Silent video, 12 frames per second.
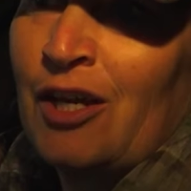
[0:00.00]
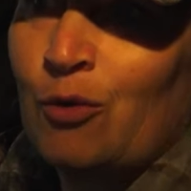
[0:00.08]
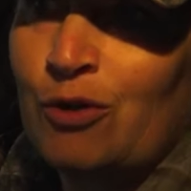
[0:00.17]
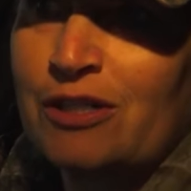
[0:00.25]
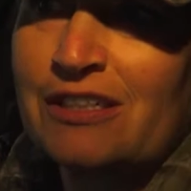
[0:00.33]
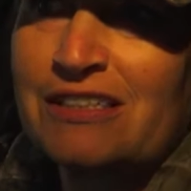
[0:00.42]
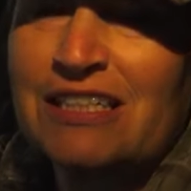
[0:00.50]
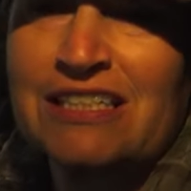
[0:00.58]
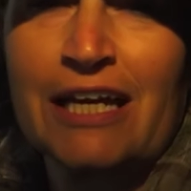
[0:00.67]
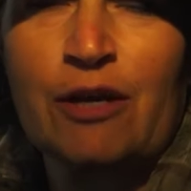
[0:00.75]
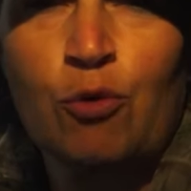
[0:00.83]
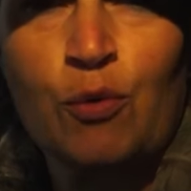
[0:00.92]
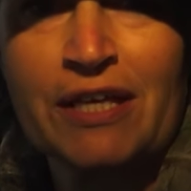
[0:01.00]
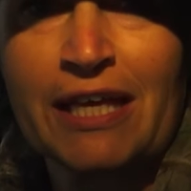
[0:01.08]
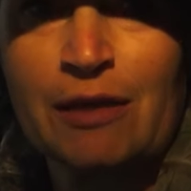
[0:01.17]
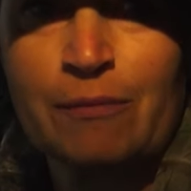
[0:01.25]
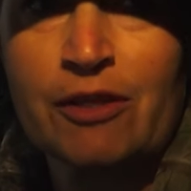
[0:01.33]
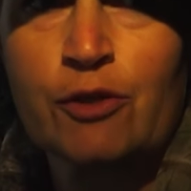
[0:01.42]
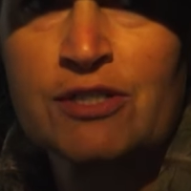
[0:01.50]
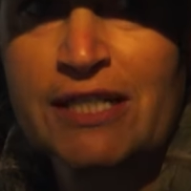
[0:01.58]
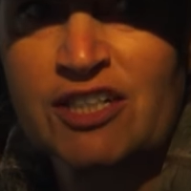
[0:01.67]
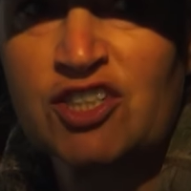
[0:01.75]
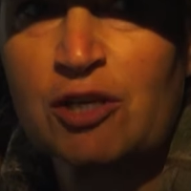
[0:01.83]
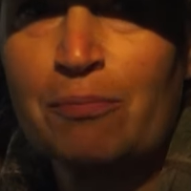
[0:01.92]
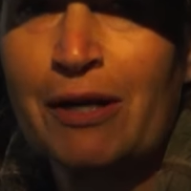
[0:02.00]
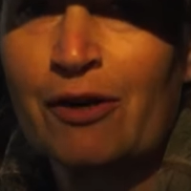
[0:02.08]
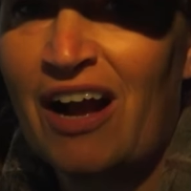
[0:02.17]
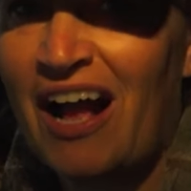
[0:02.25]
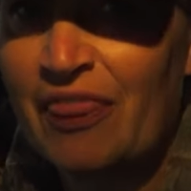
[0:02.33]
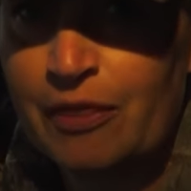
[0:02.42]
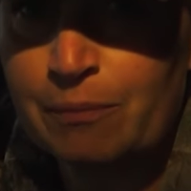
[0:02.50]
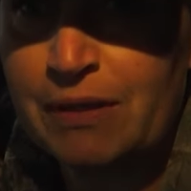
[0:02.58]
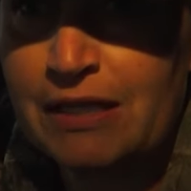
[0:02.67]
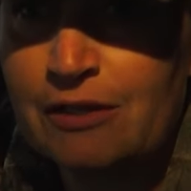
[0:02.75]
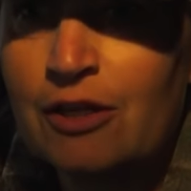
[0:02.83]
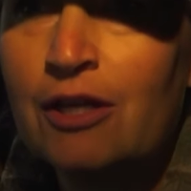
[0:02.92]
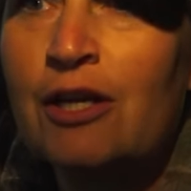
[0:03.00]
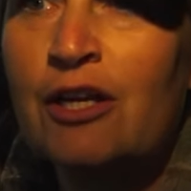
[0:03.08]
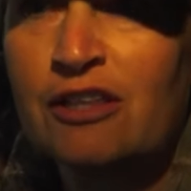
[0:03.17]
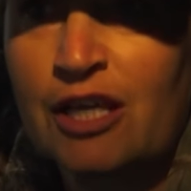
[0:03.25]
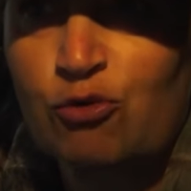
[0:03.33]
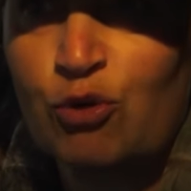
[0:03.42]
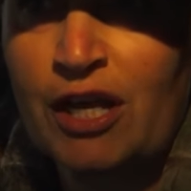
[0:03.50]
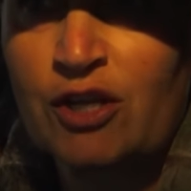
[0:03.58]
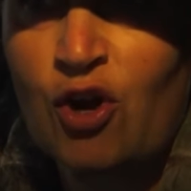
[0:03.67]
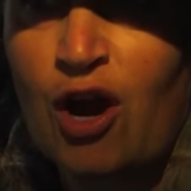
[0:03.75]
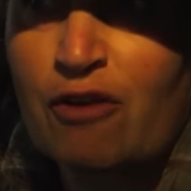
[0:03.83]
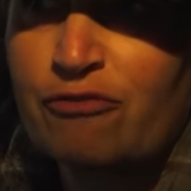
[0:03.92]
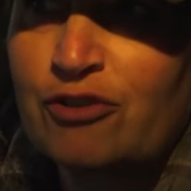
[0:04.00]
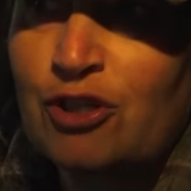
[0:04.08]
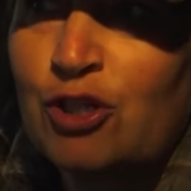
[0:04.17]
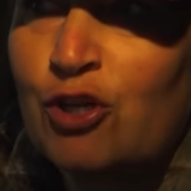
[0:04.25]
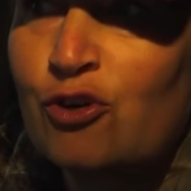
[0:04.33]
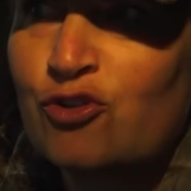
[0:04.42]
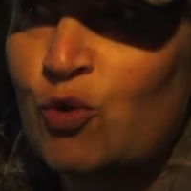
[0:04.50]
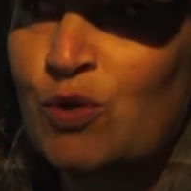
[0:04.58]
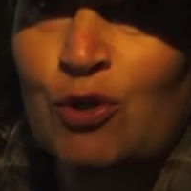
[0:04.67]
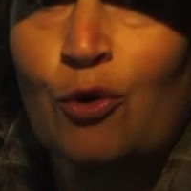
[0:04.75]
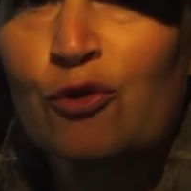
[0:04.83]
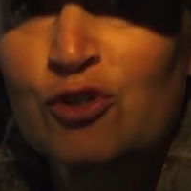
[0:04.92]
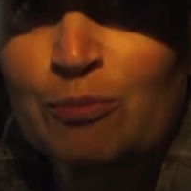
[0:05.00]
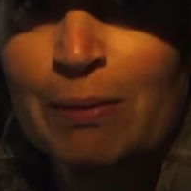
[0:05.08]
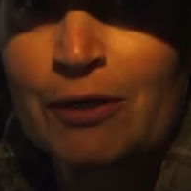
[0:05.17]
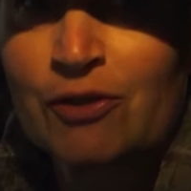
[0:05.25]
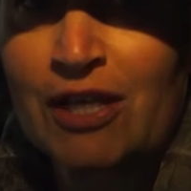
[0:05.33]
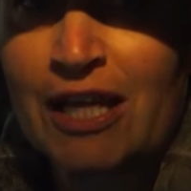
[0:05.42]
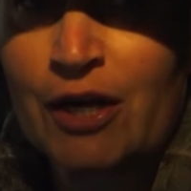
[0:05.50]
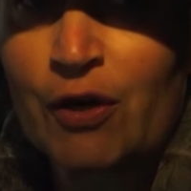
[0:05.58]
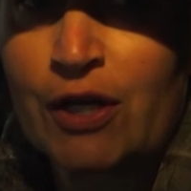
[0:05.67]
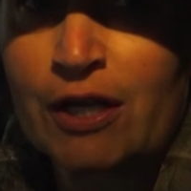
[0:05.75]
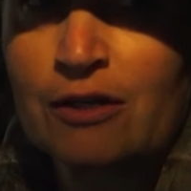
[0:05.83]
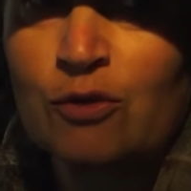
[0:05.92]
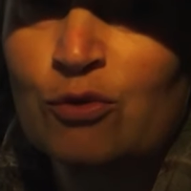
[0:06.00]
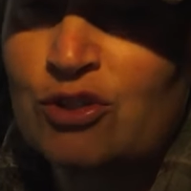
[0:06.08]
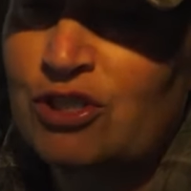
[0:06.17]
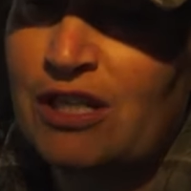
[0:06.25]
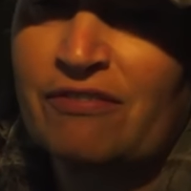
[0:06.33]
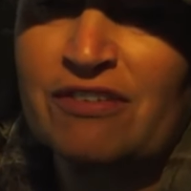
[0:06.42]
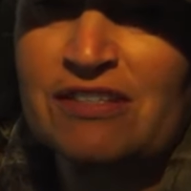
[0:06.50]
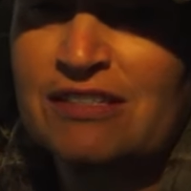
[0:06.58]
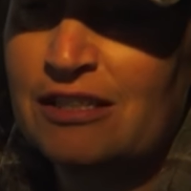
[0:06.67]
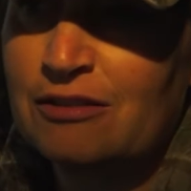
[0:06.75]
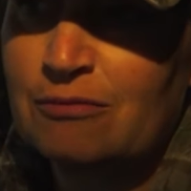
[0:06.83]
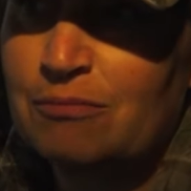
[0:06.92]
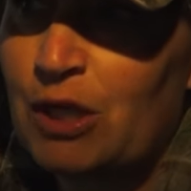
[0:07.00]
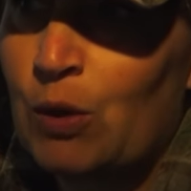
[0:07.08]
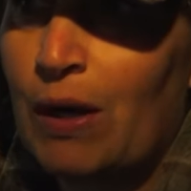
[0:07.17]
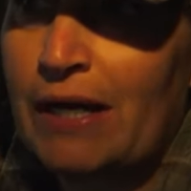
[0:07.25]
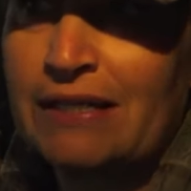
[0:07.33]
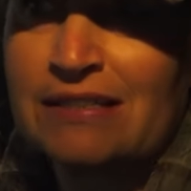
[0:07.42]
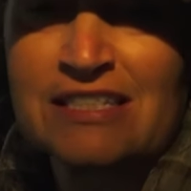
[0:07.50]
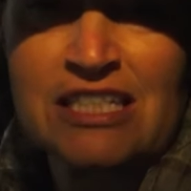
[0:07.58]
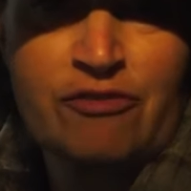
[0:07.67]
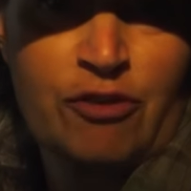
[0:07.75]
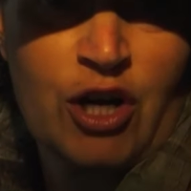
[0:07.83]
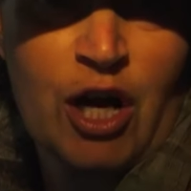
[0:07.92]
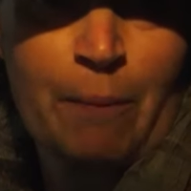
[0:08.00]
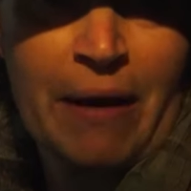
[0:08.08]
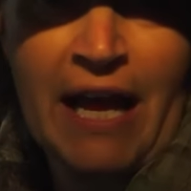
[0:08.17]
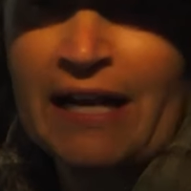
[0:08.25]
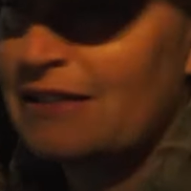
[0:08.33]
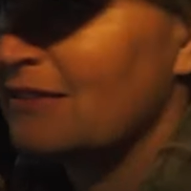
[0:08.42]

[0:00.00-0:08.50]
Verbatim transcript: We're gonna sit tight. When we came in, there was actually a bear on the bait that ran off. So we know there's a bear in the area. We're just gonna have to sit, be quiet, and see if it'll come back.